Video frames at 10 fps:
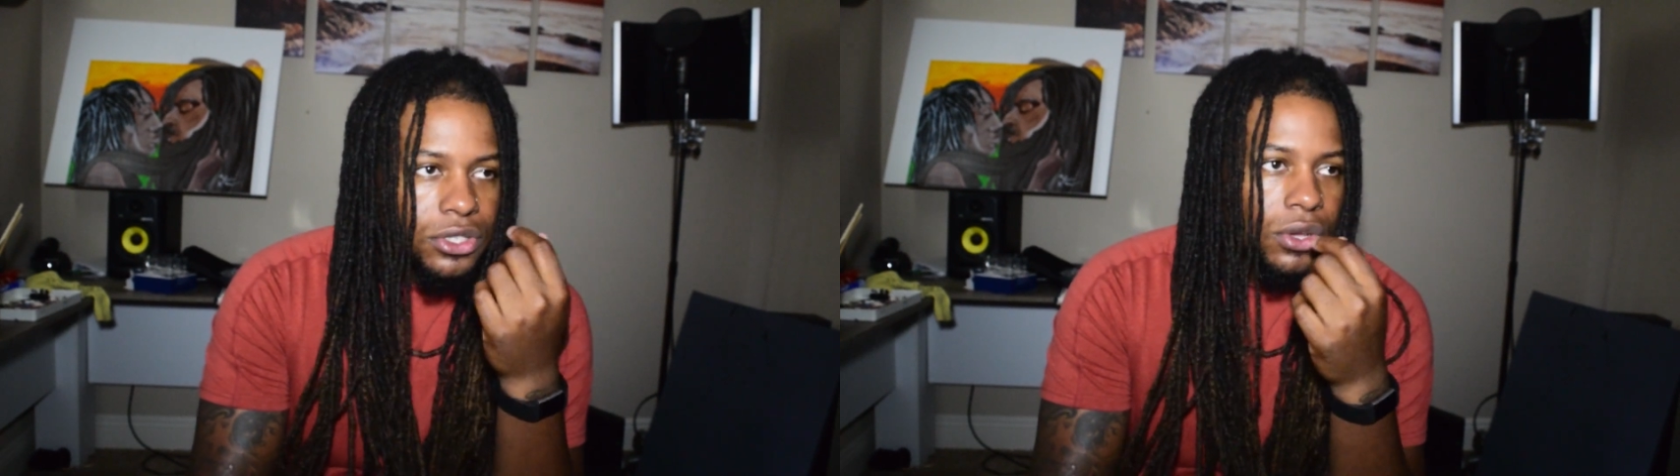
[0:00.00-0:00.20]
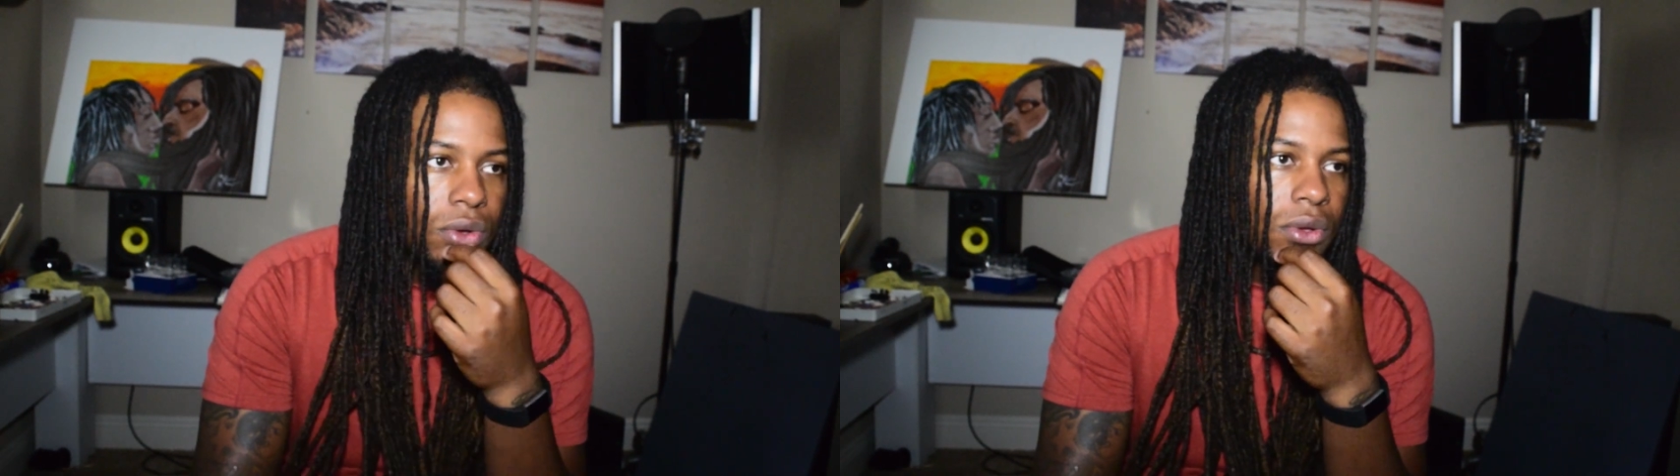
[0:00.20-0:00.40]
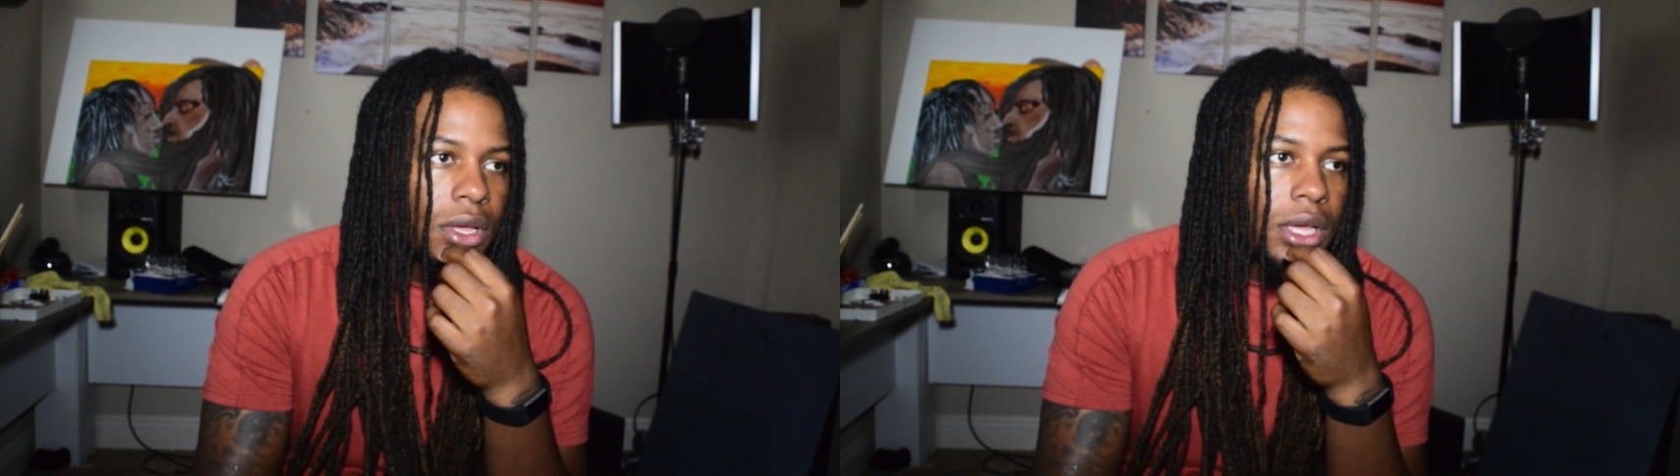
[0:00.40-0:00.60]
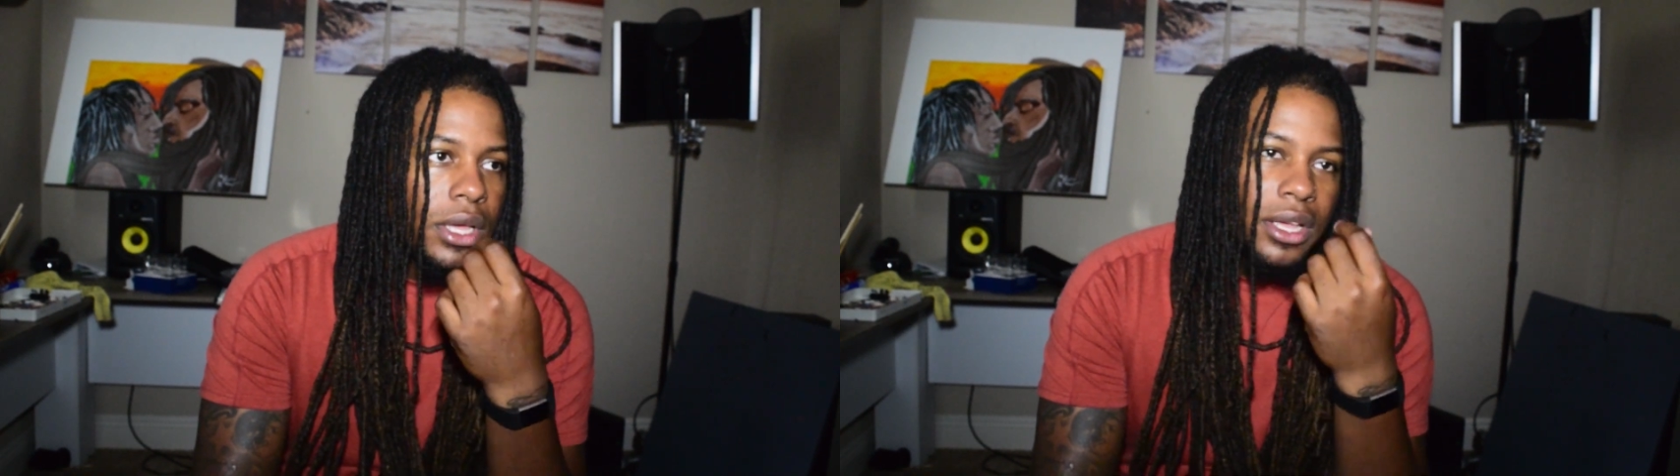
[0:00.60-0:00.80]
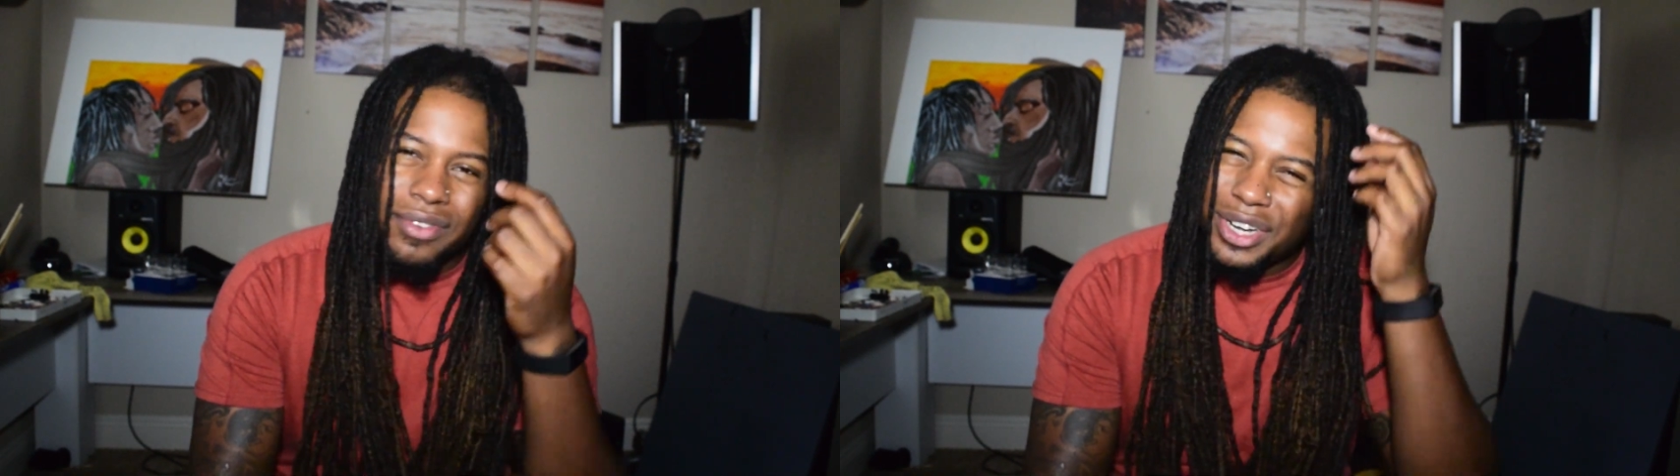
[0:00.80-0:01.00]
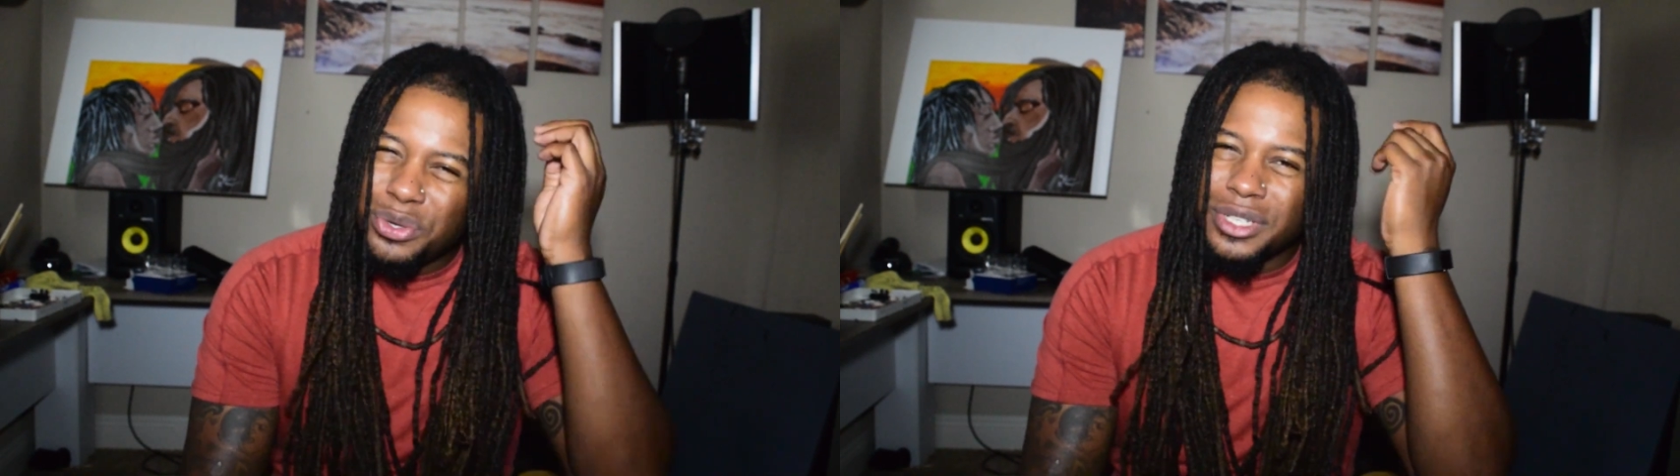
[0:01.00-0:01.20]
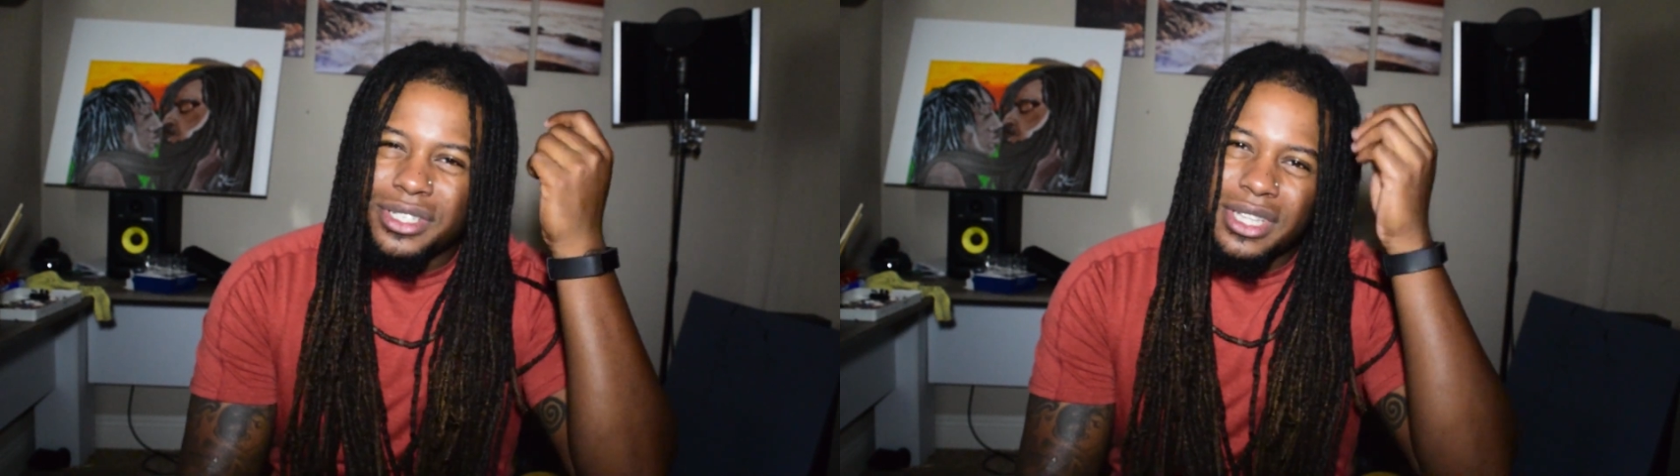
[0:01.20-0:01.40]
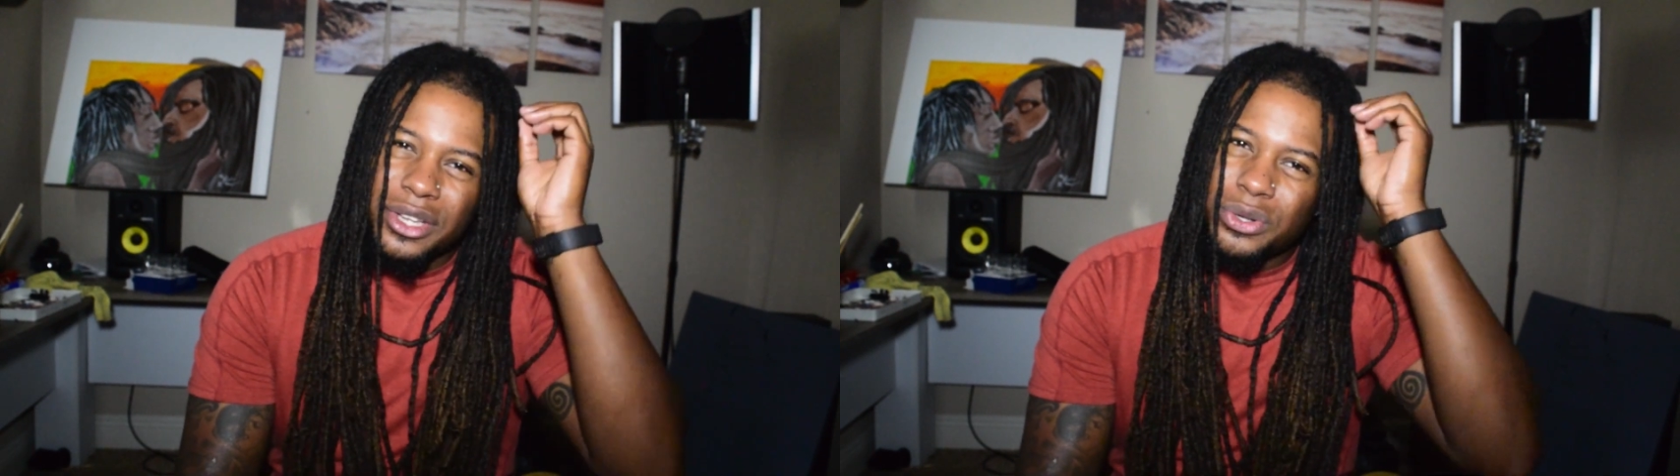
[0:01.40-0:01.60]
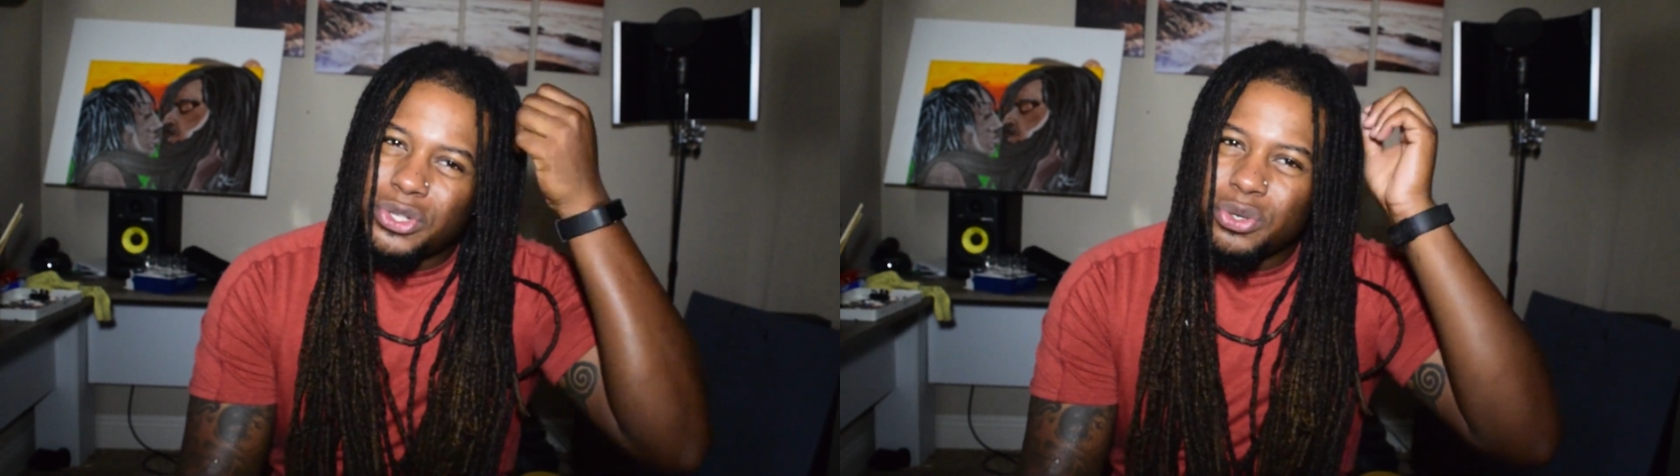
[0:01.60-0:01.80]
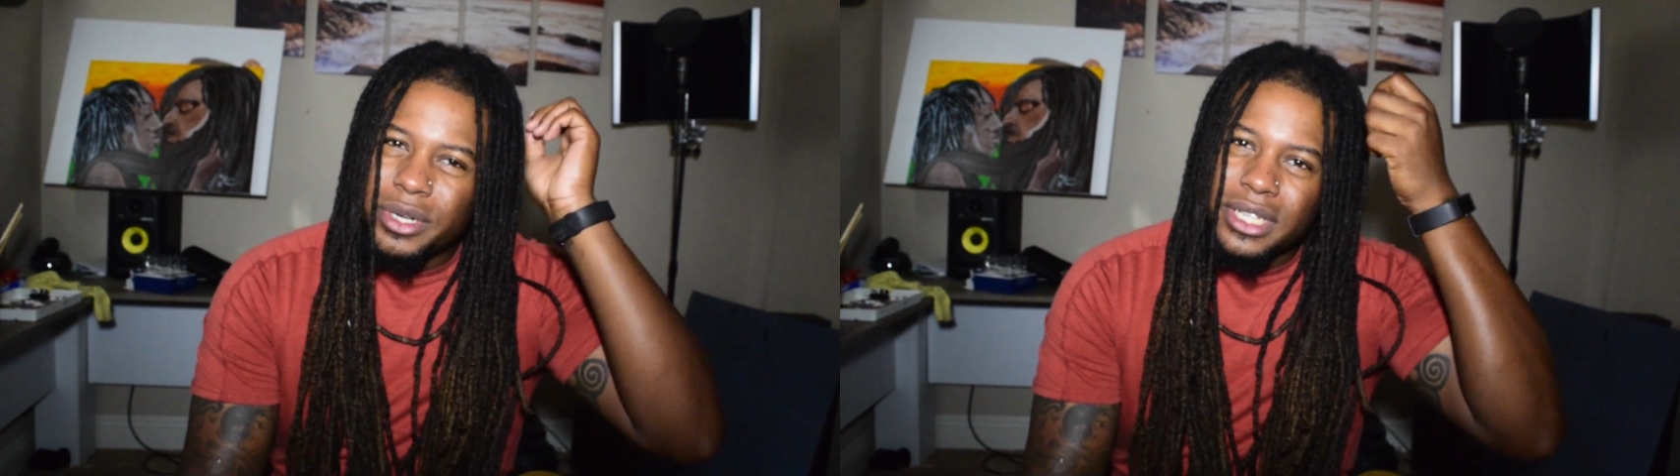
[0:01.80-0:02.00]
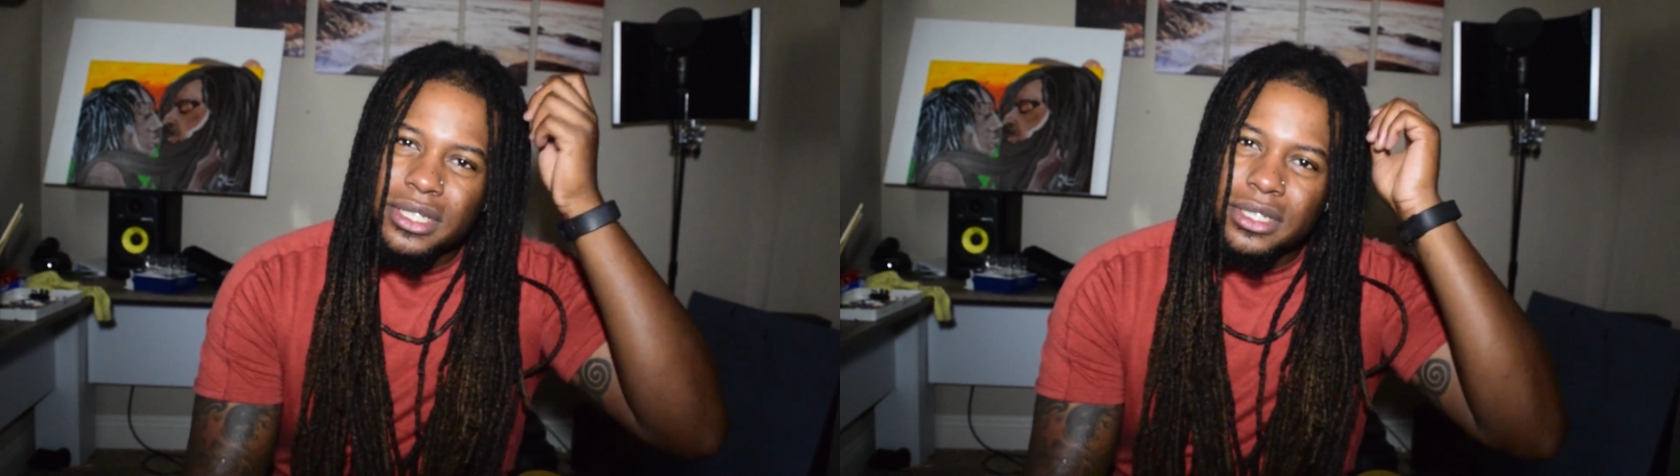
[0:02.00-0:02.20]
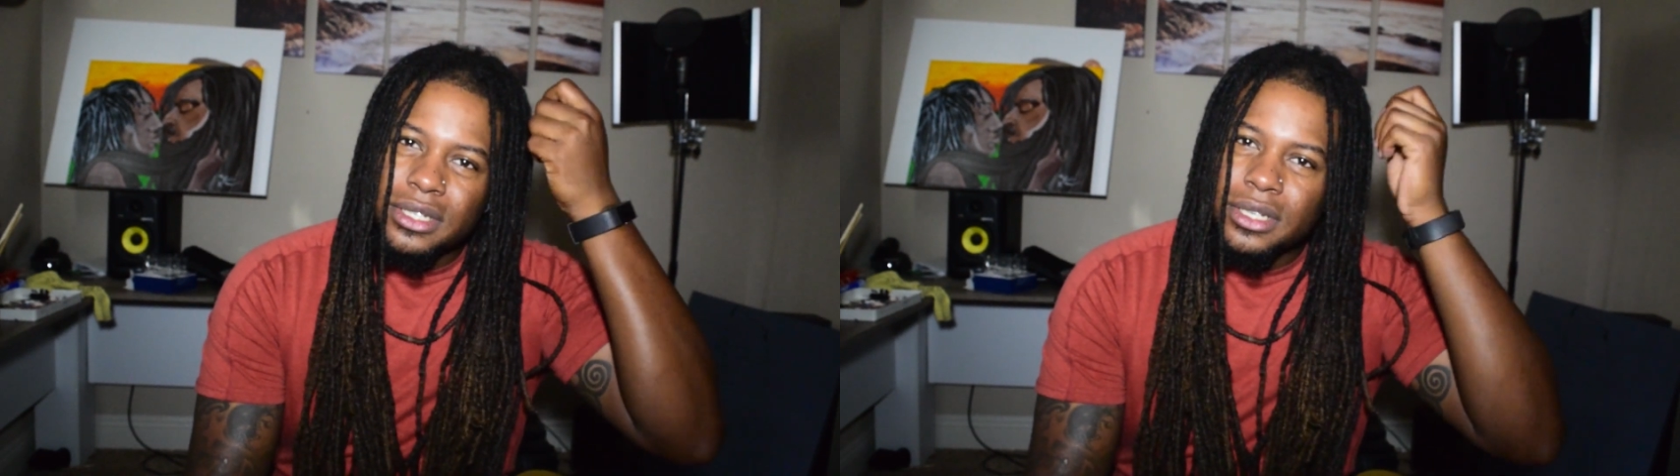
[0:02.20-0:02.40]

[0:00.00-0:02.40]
So if I do a single twist,